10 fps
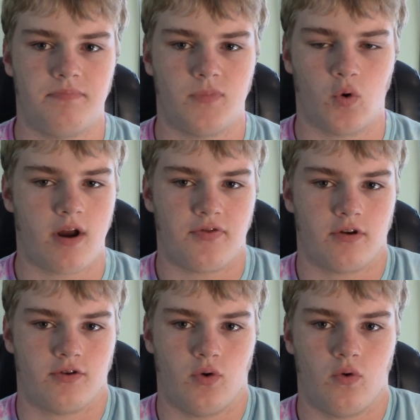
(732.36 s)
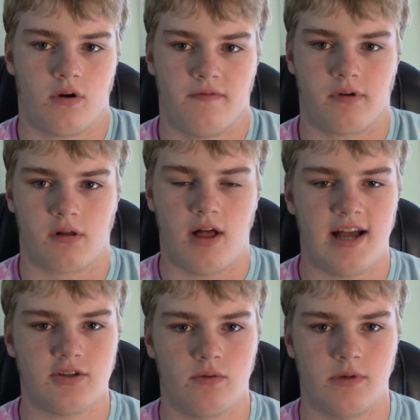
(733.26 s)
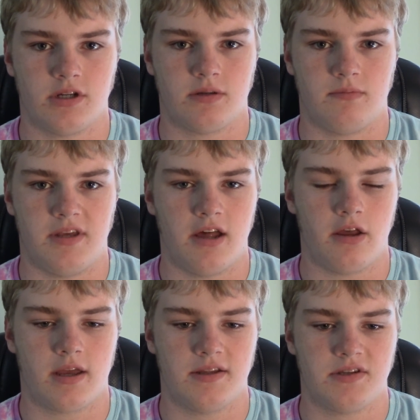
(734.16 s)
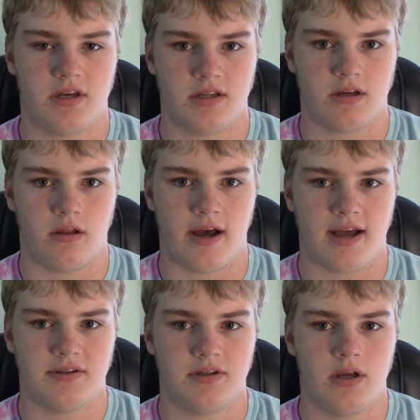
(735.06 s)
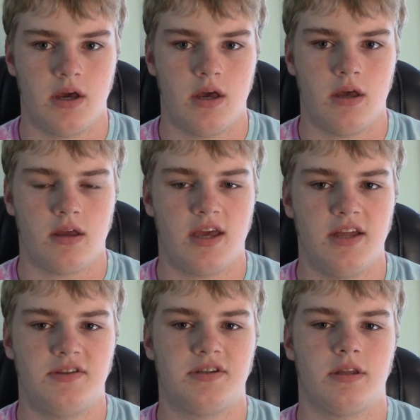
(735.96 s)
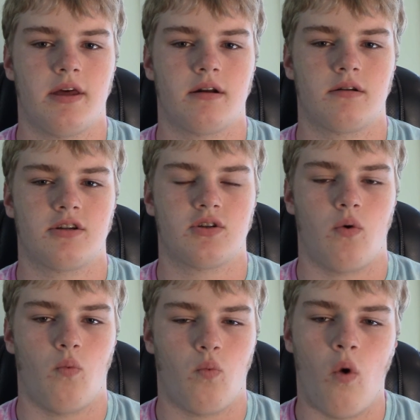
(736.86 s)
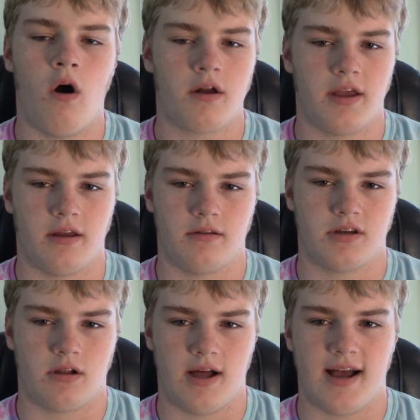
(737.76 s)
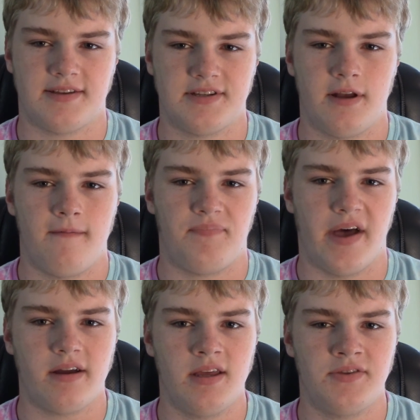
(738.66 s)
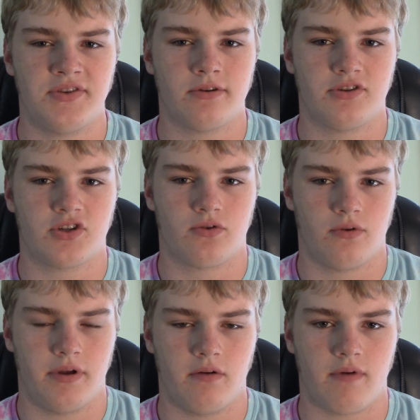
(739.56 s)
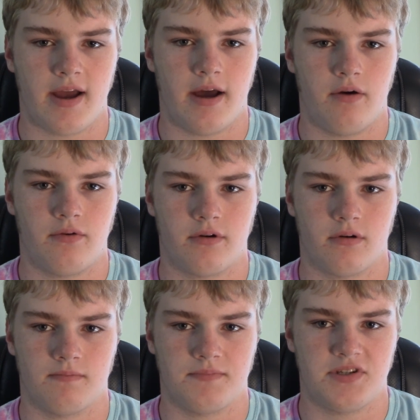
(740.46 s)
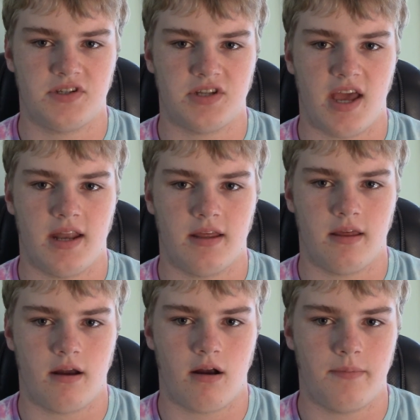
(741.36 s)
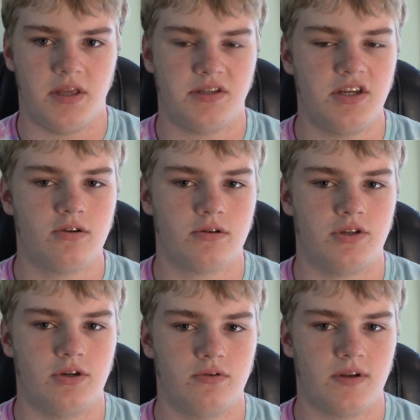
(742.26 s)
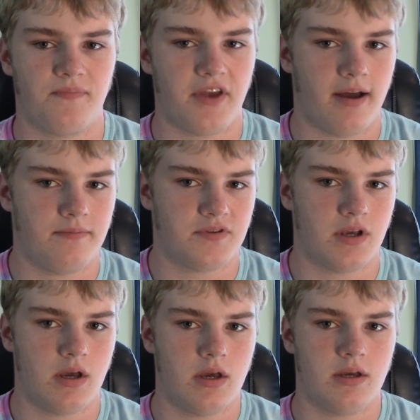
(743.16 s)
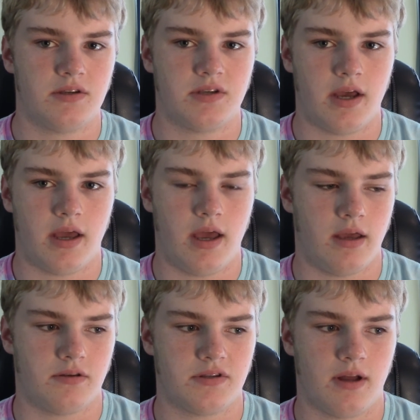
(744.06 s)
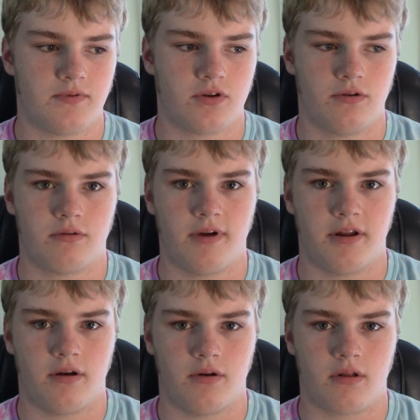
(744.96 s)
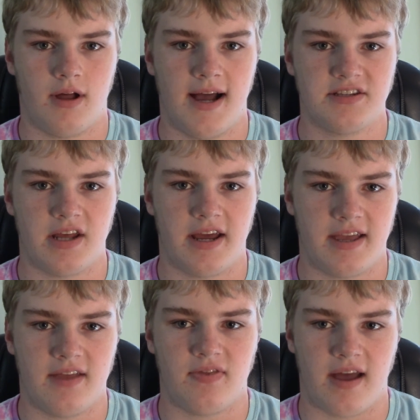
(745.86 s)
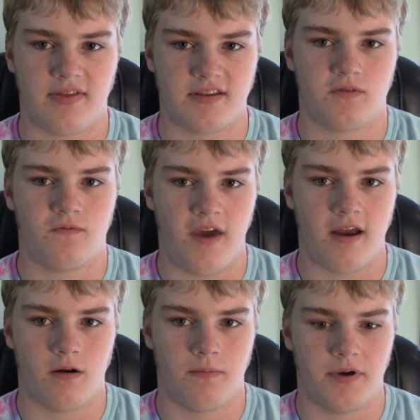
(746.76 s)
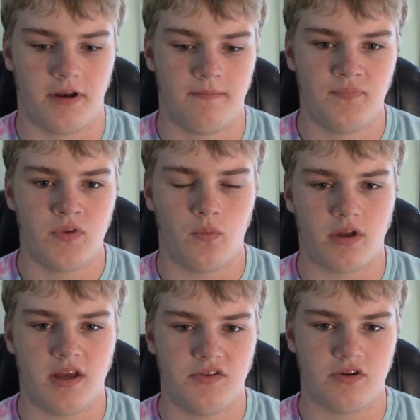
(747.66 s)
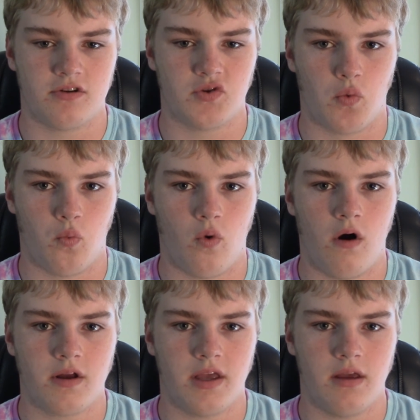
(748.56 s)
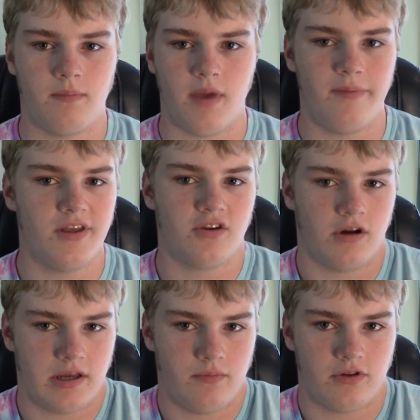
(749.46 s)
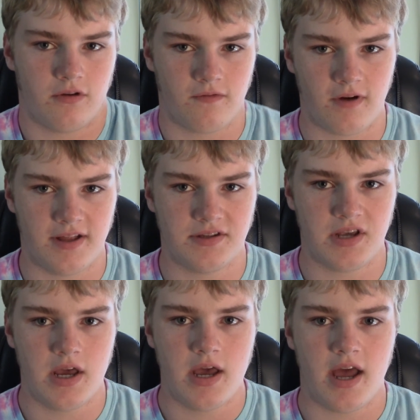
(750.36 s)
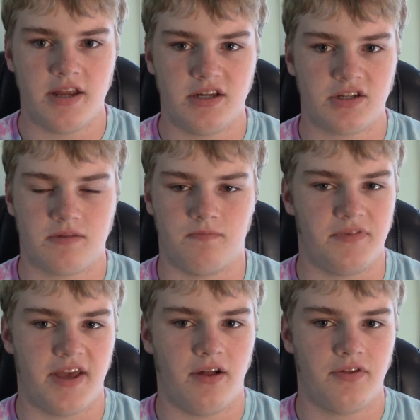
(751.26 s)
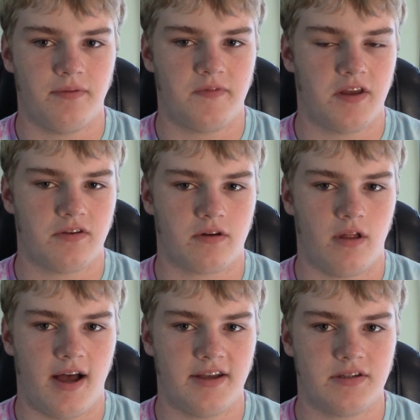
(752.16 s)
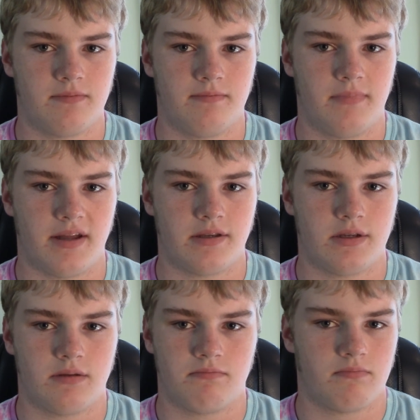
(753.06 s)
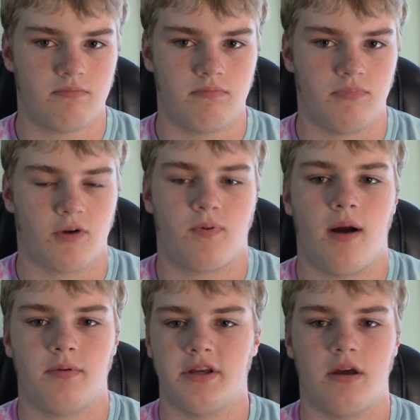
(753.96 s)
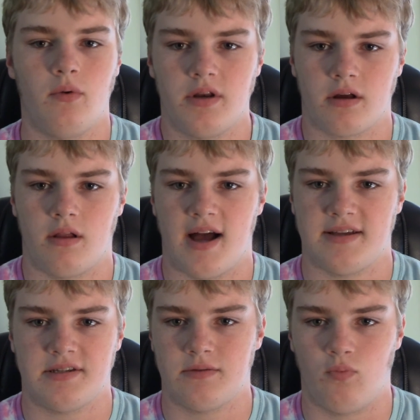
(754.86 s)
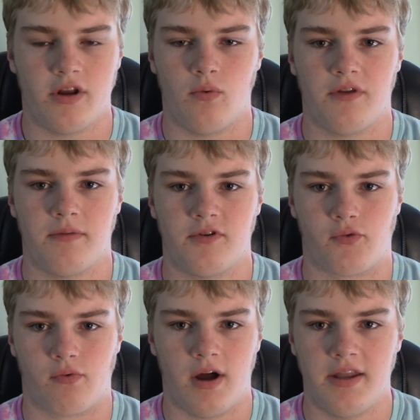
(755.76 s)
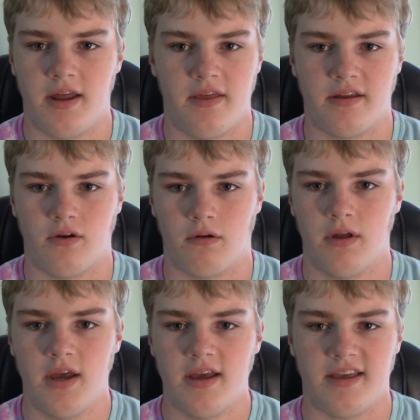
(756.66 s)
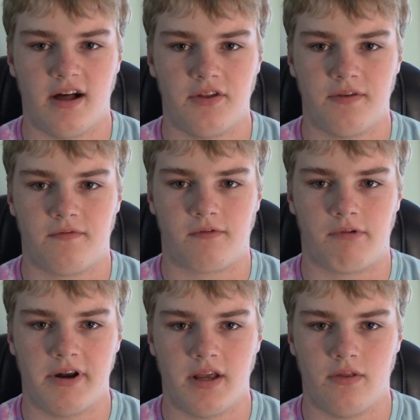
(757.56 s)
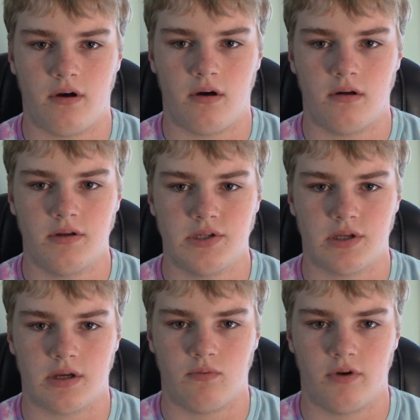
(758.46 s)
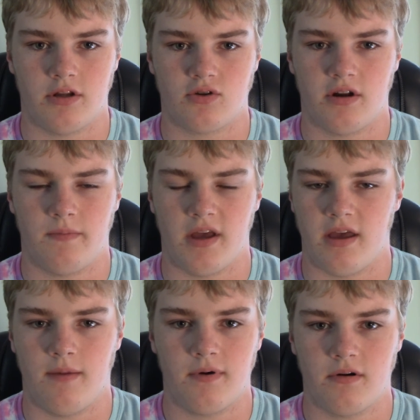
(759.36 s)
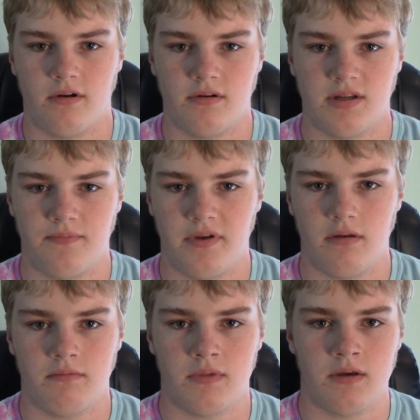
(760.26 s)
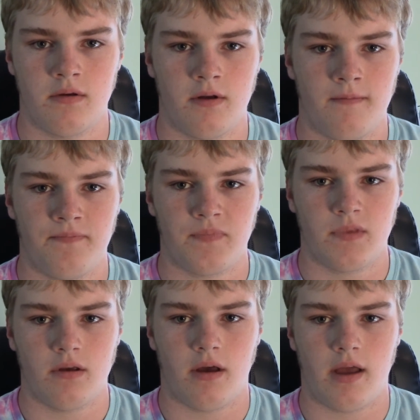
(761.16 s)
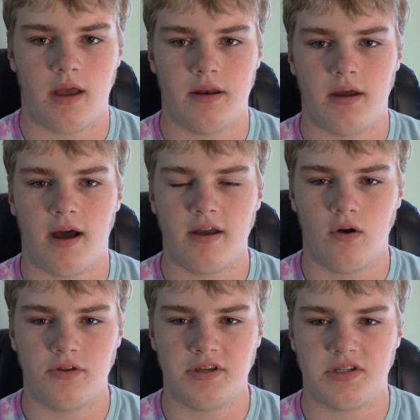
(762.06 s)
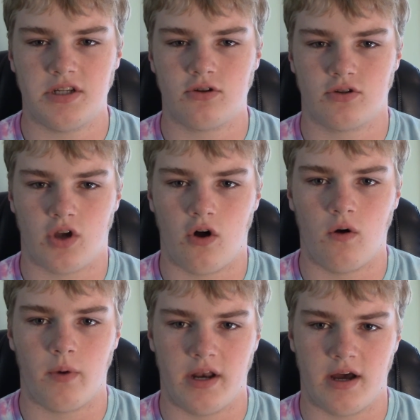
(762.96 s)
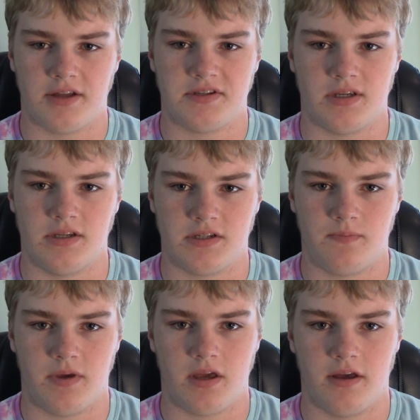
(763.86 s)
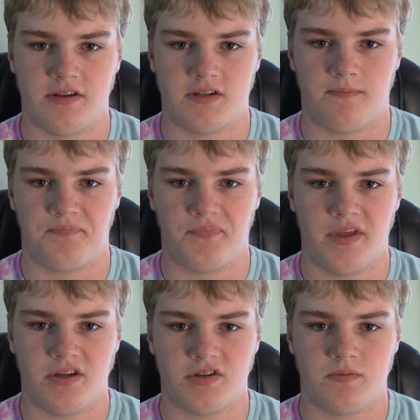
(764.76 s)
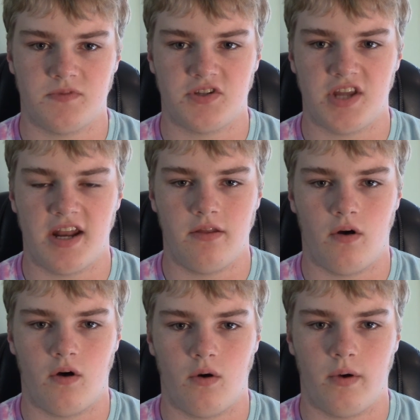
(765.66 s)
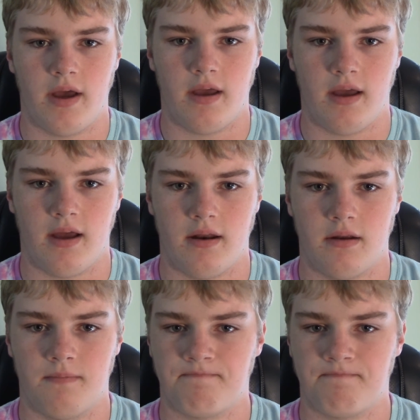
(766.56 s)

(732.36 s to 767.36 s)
or at their door of their classroom, and just yell at kids to get to class. Kids that are just walking to class. Not kids that are screwing around or standing there. I mean, teachers do sometimes say, hey, stop screwing around and go to class, and I get that, that's fair, but when kids are just walking, maybe talking with their friends, and you just yell at them to get to class, they're probably going to class. What do you want them to run, and then you'll yell at them for running in the halls? Like, what are you, trying to be a hypocrite or something? And I call these teachers hallway Nazis, because they just stand in the hallway and